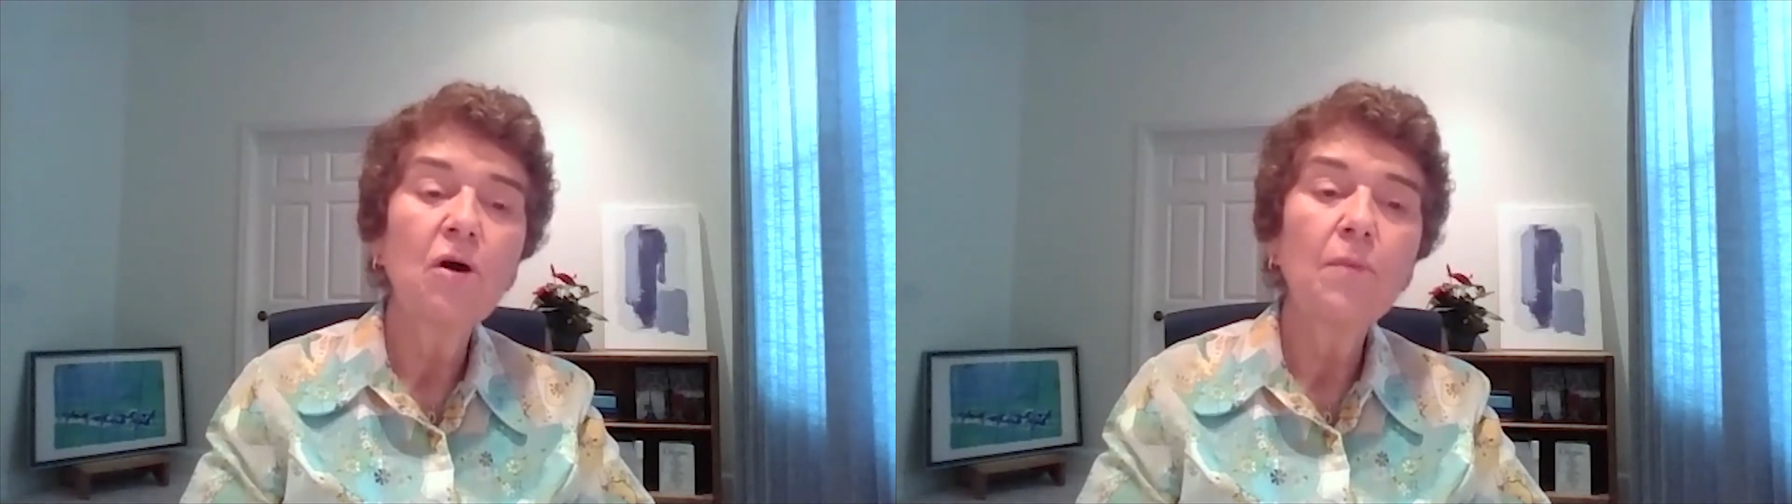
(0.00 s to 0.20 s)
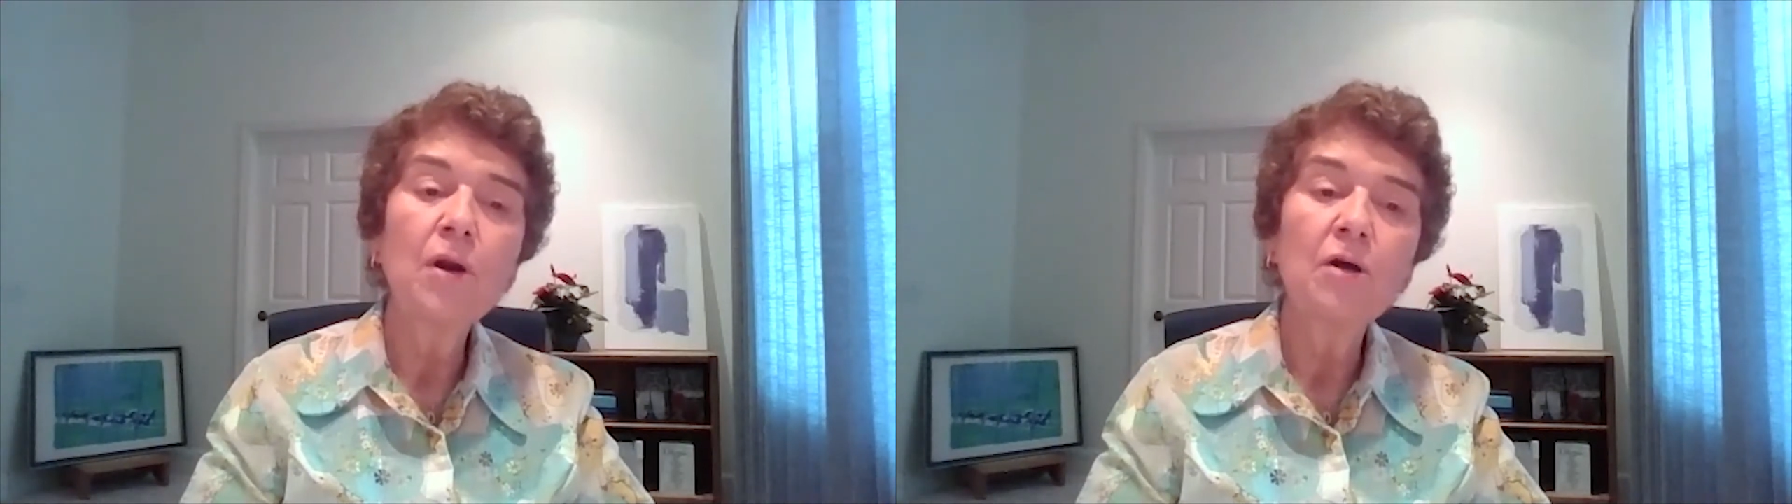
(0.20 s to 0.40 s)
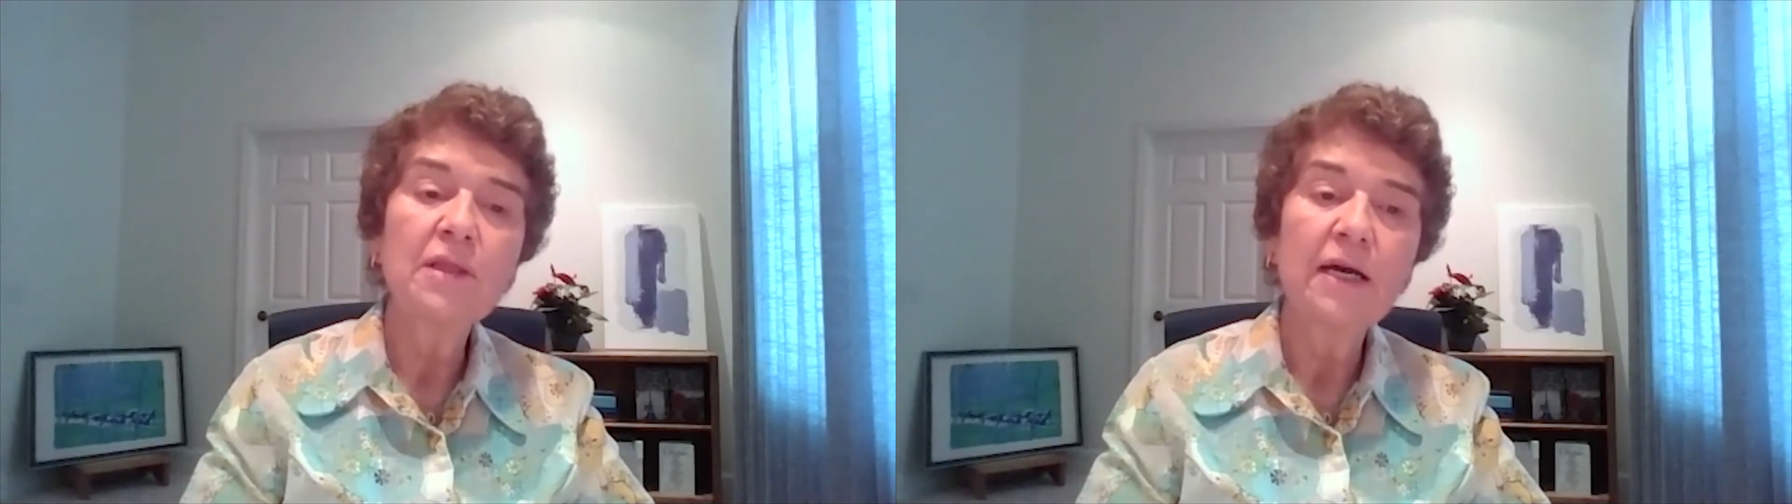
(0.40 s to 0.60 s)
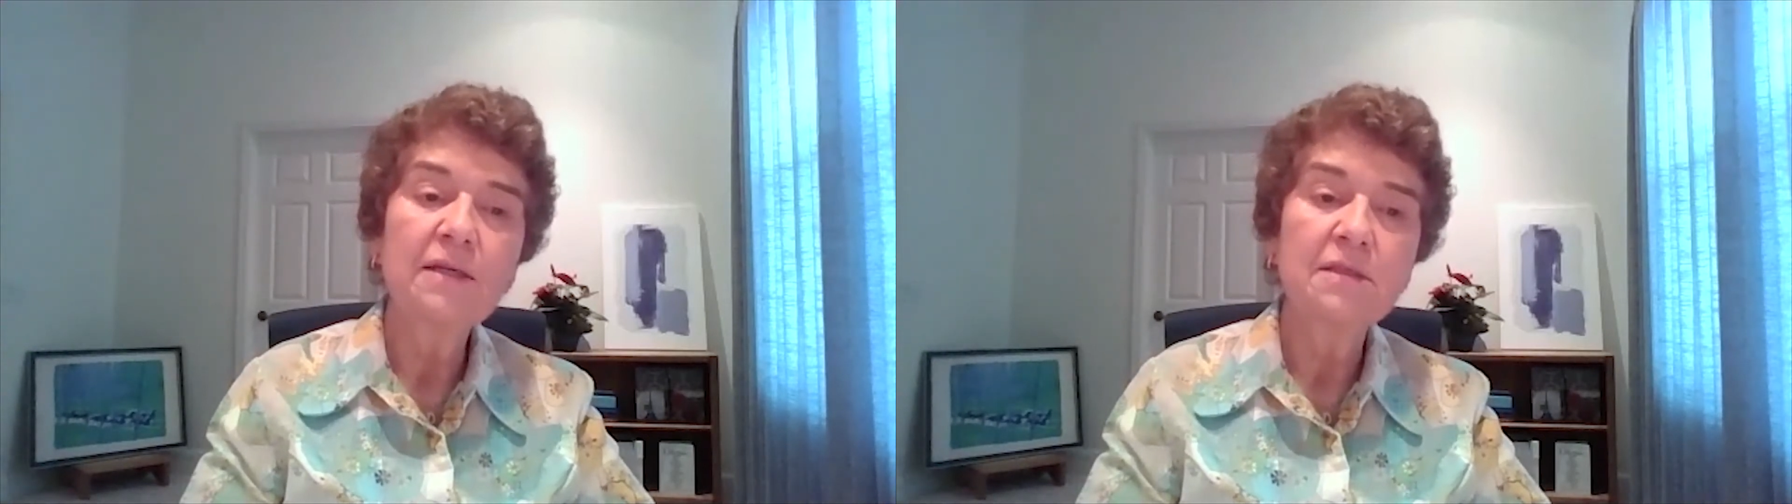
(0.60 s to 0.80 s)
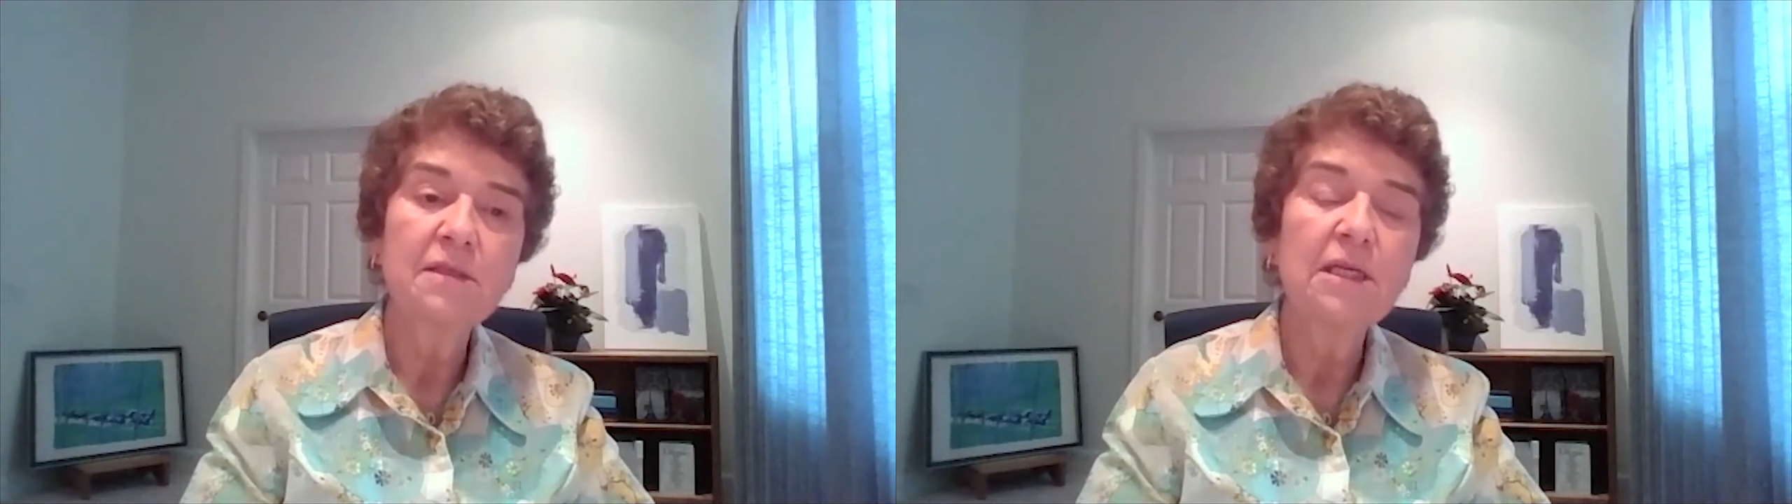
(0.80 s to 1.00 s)
a blood
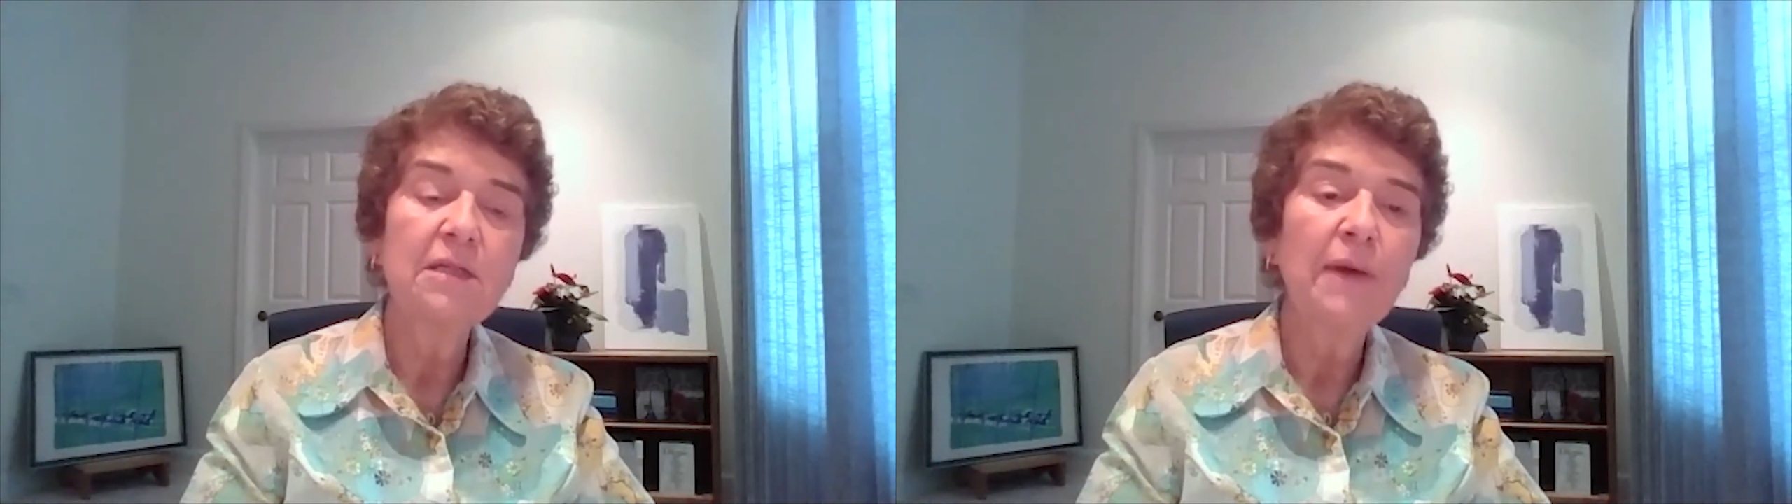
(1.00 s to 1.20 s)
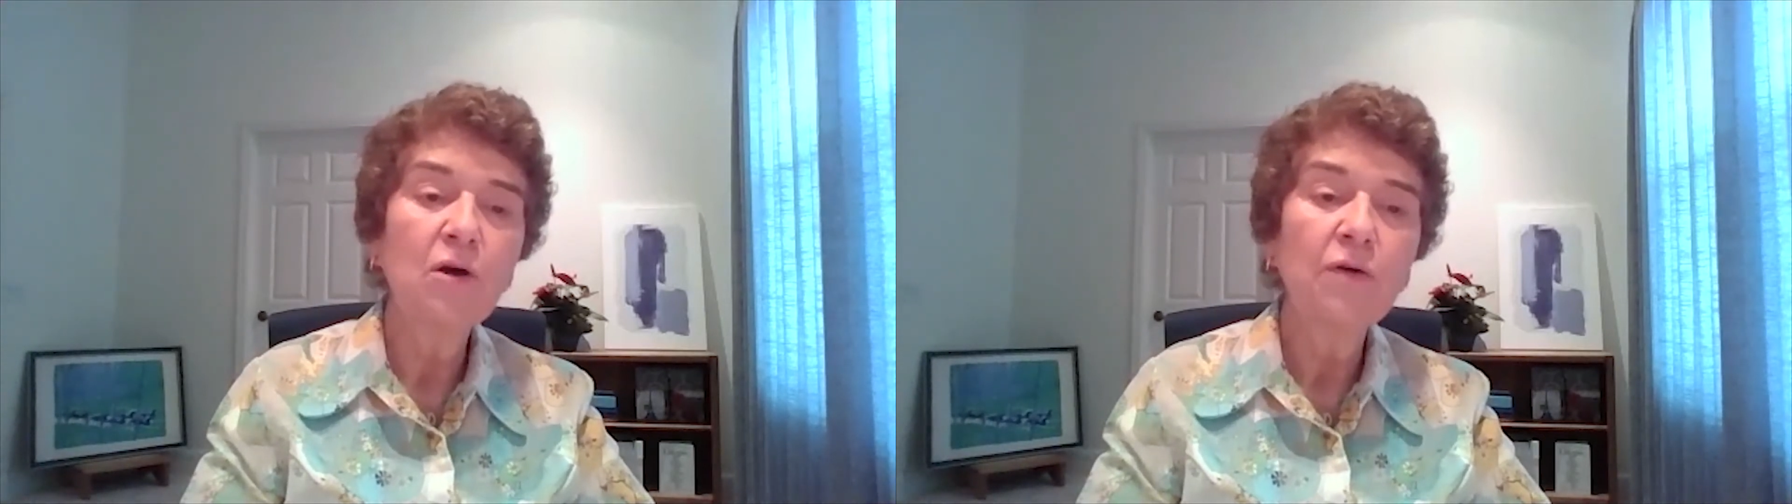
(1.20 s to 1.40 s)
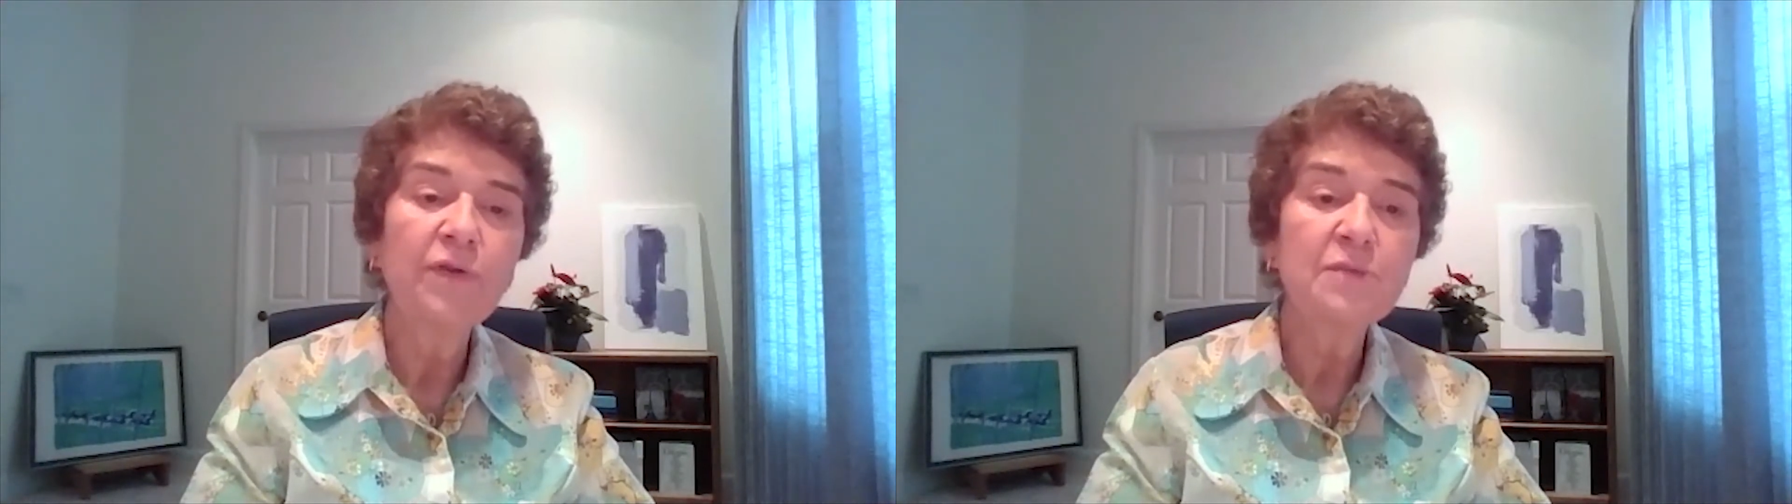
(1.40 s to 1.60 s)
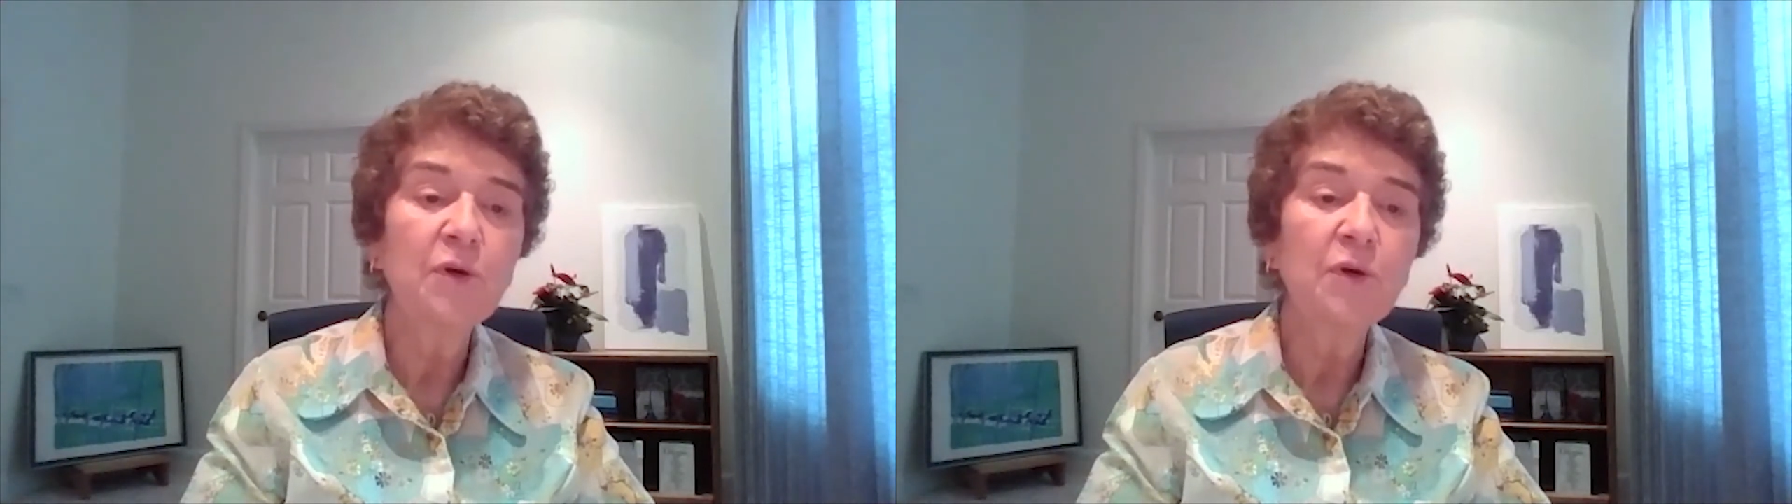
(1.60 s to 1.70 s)
test in my office,